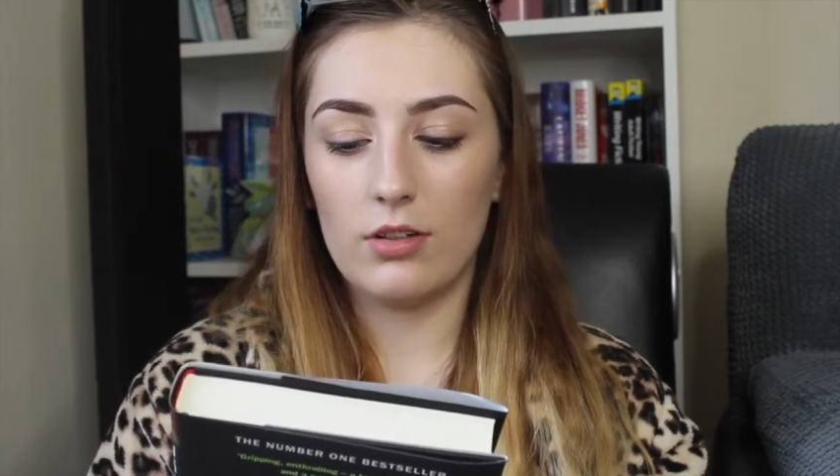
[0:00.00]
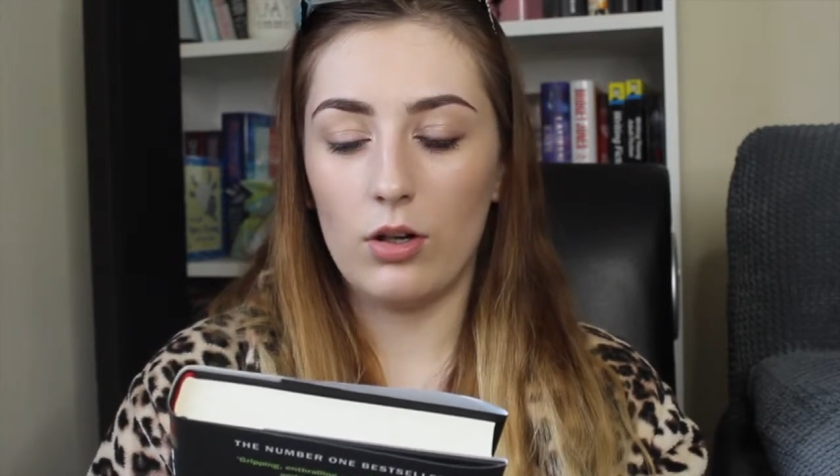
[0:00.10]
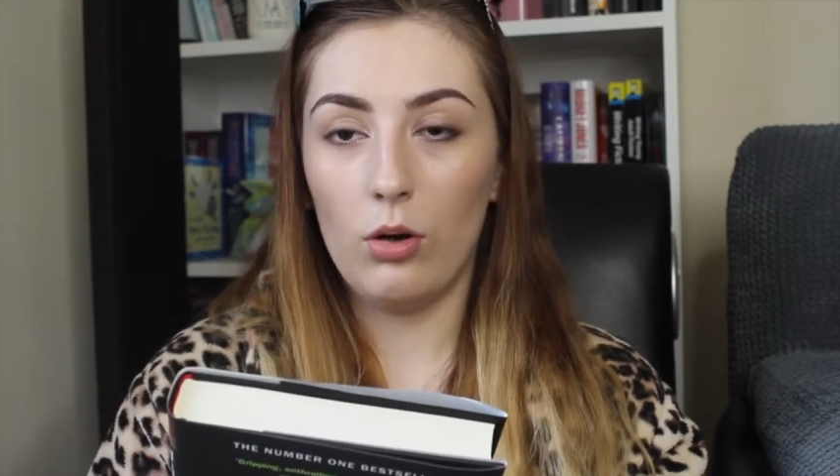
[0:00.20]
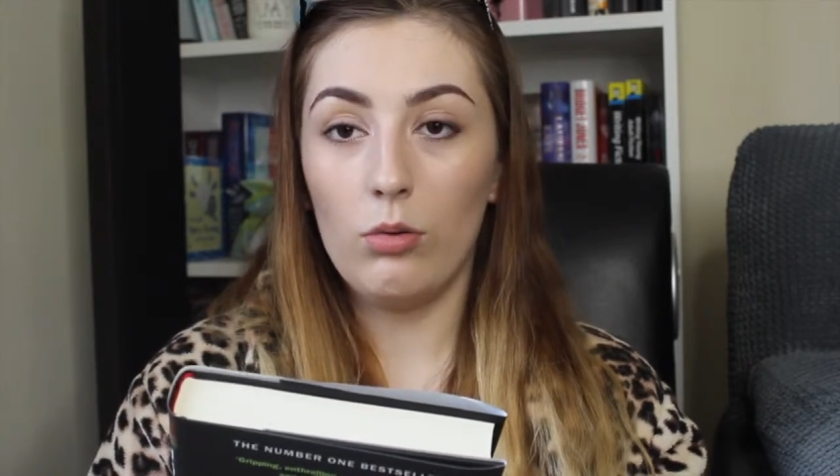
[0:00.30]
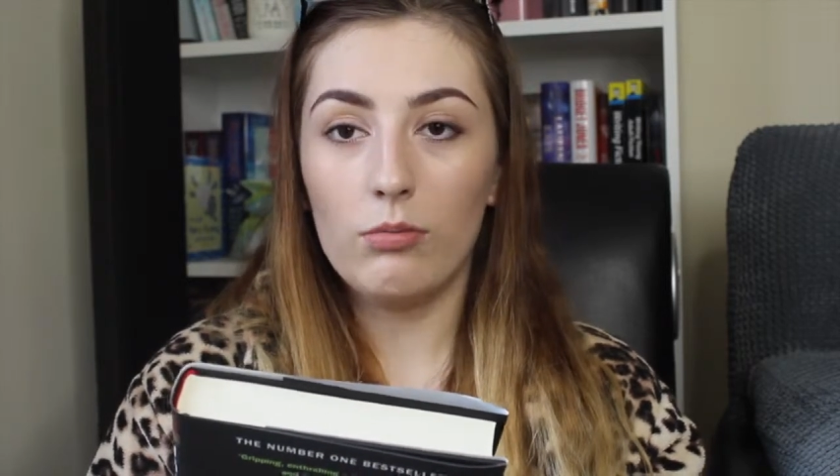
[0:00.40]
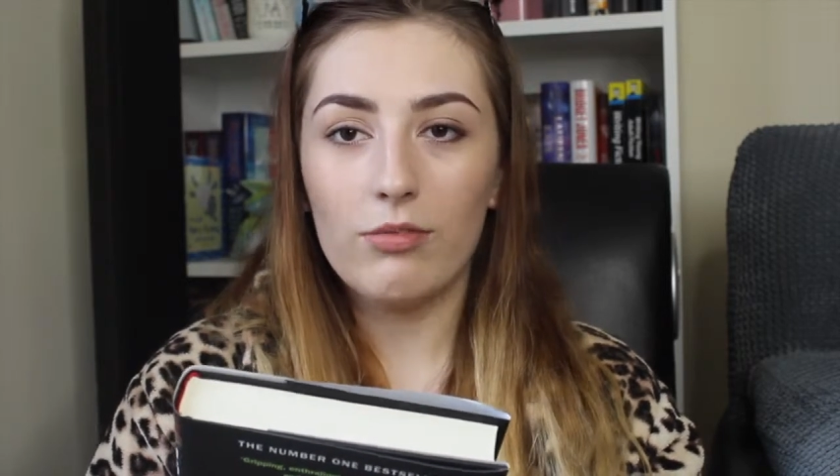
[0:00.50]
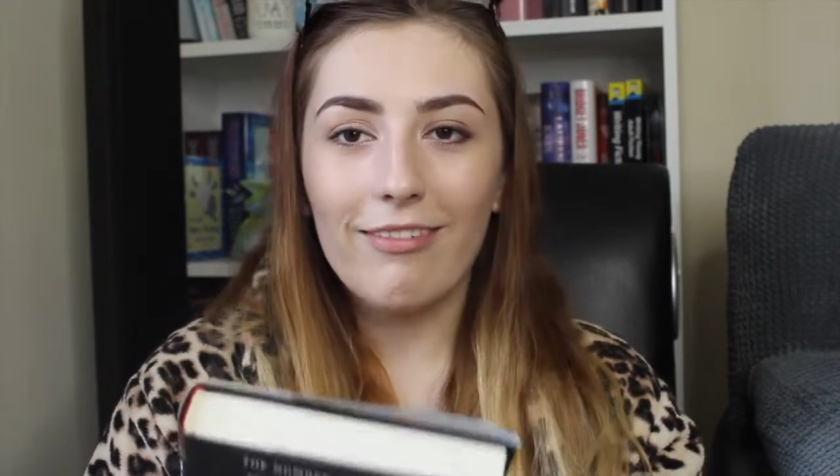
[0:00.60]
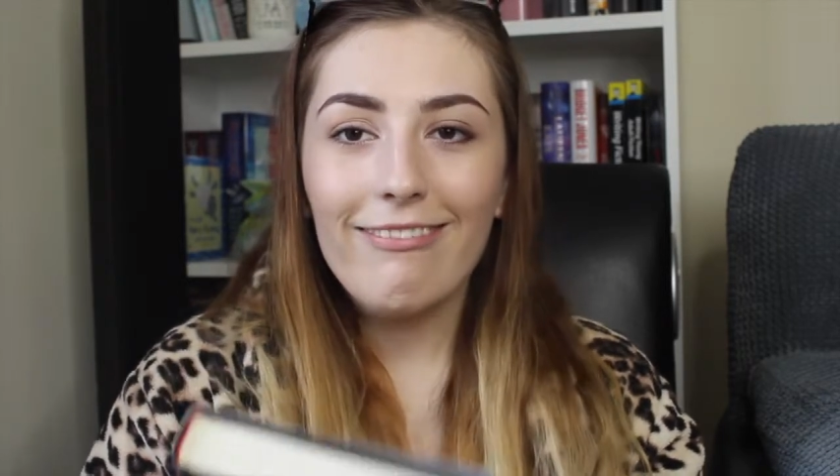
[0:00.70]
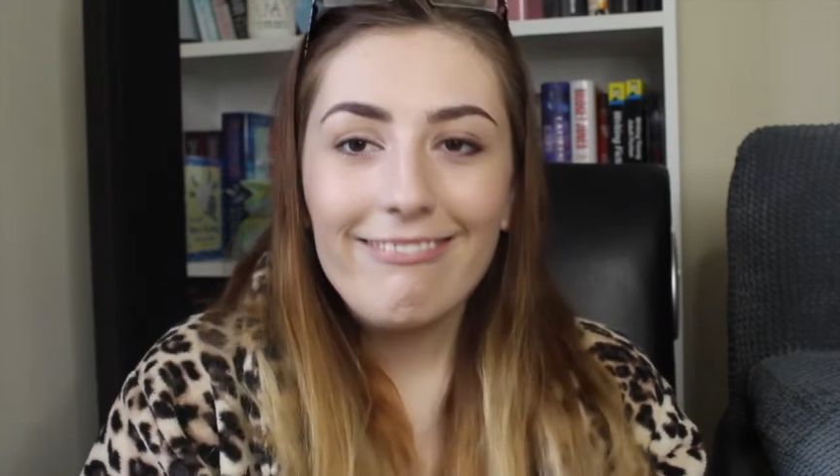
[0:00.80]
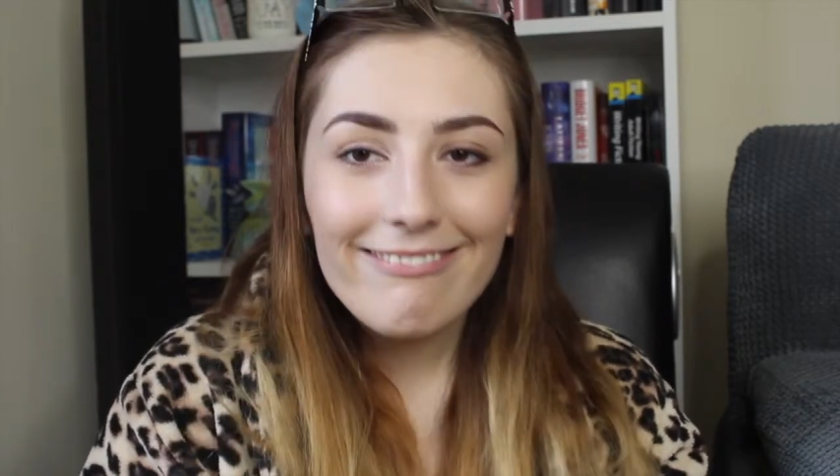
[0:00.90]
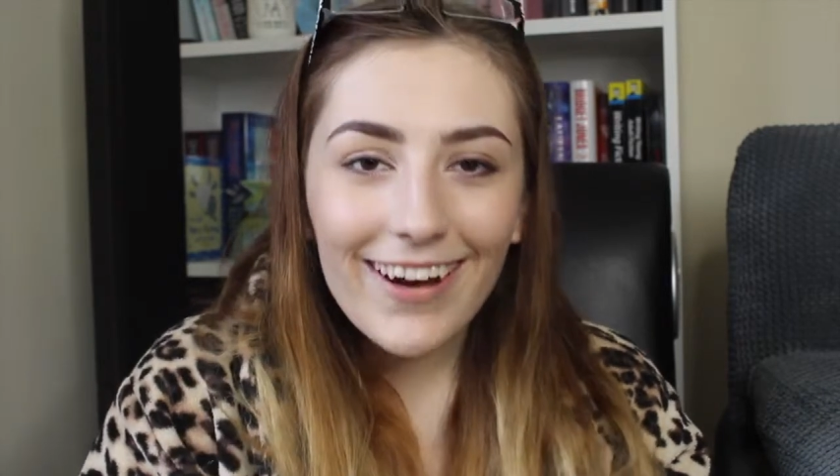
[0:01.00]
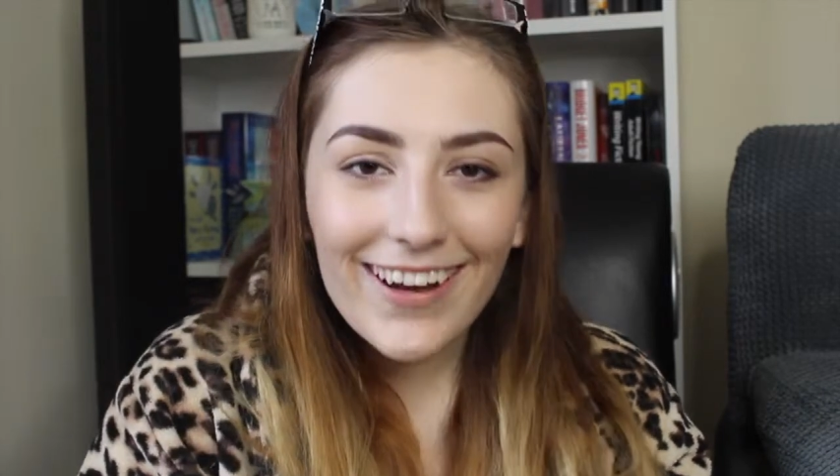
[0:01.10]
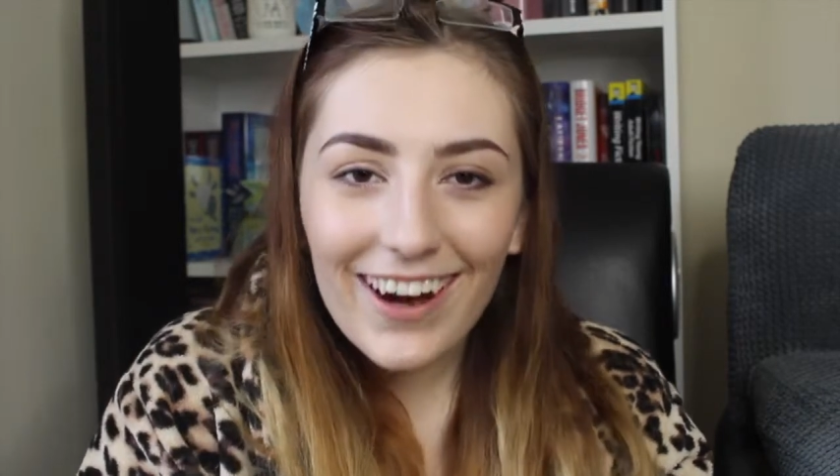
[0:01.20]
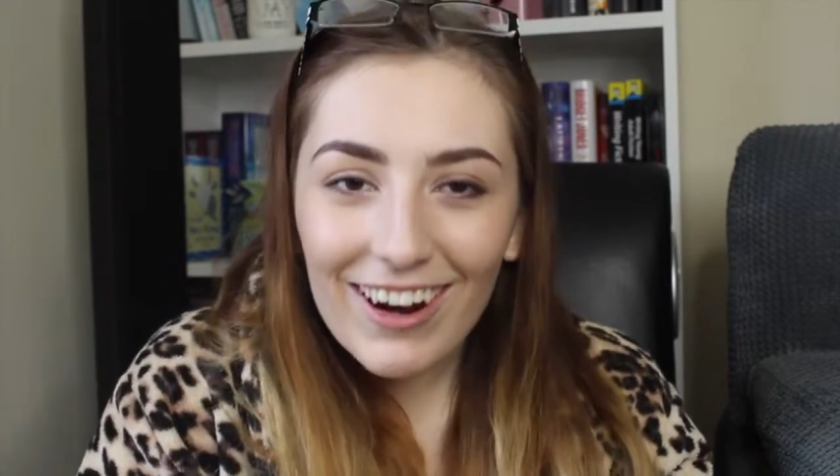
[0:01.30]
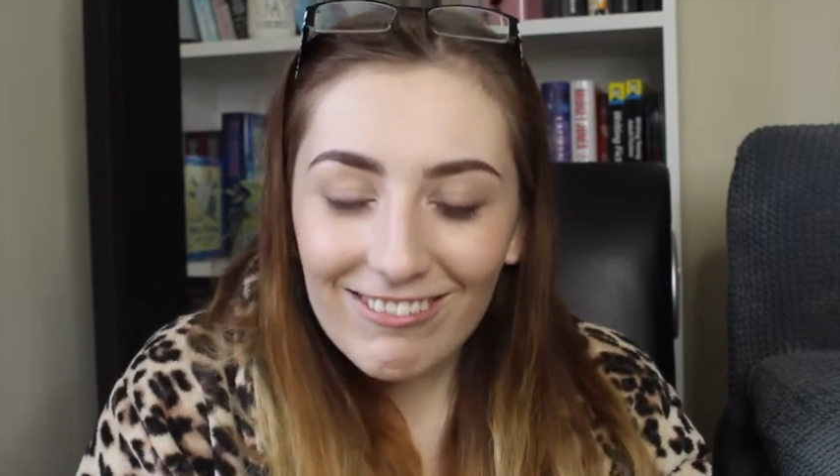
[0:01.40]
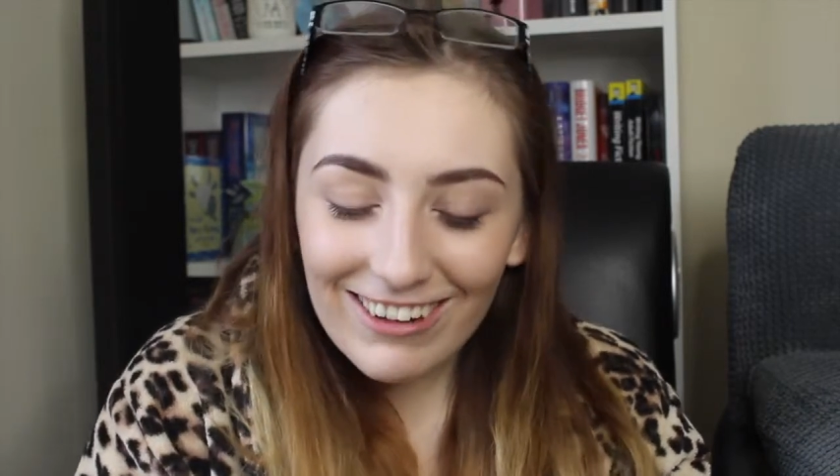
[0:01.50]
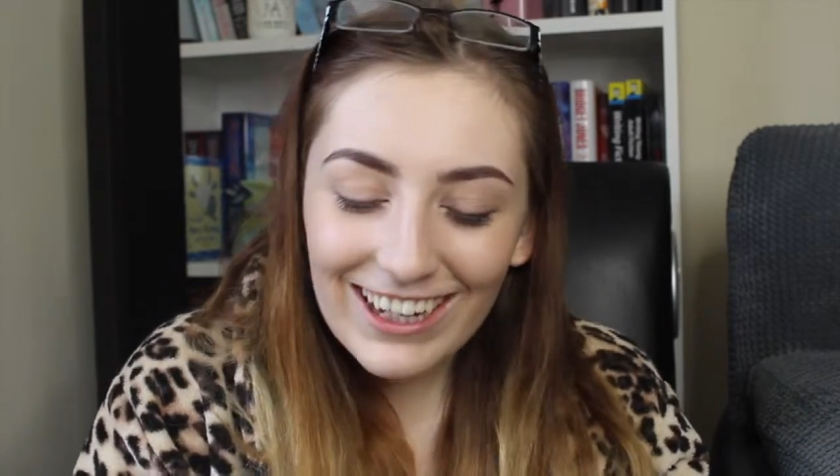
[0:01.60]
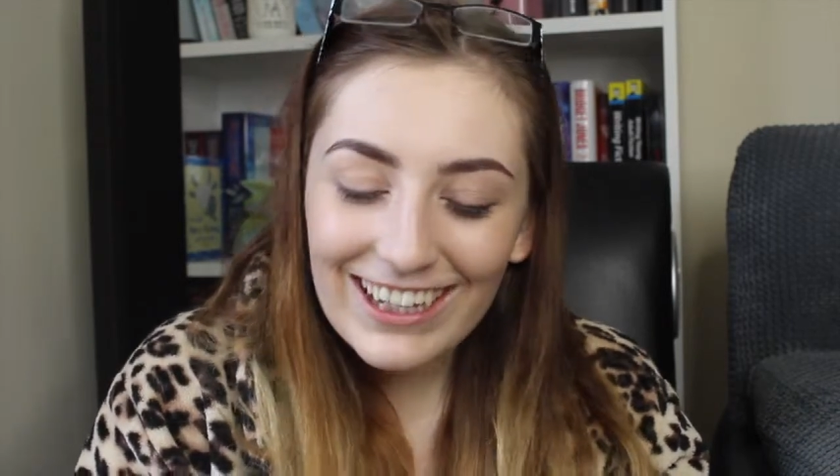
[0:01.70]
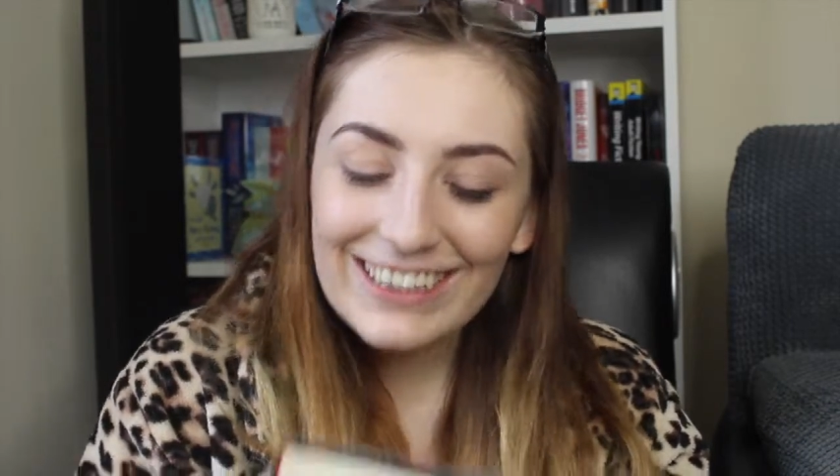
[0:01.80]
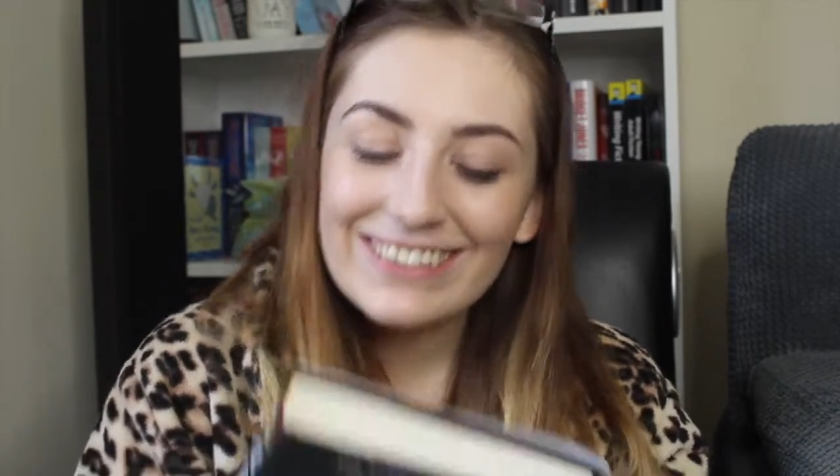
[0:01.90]
Oh, I can't
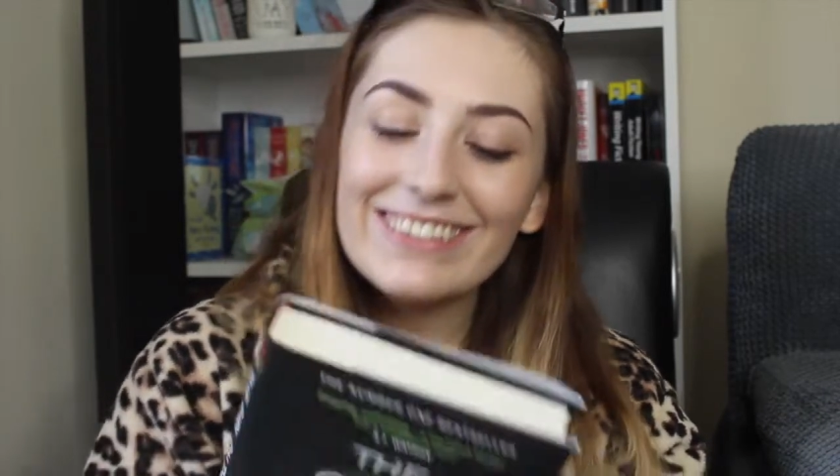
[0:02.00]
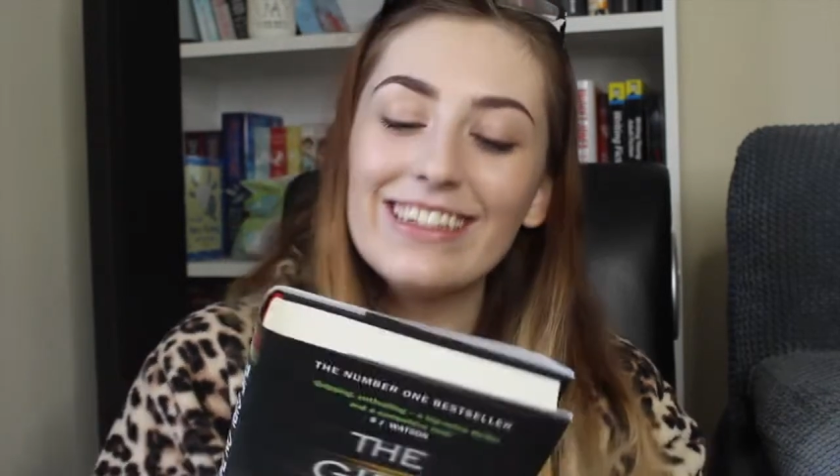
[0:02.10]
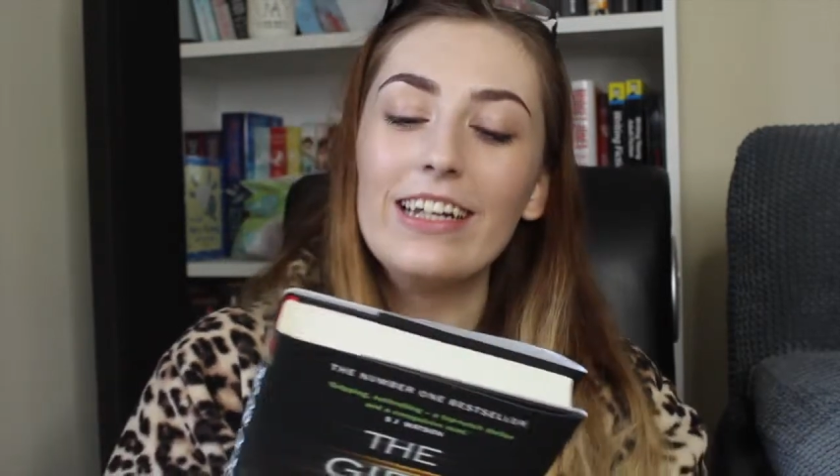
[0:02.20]
read.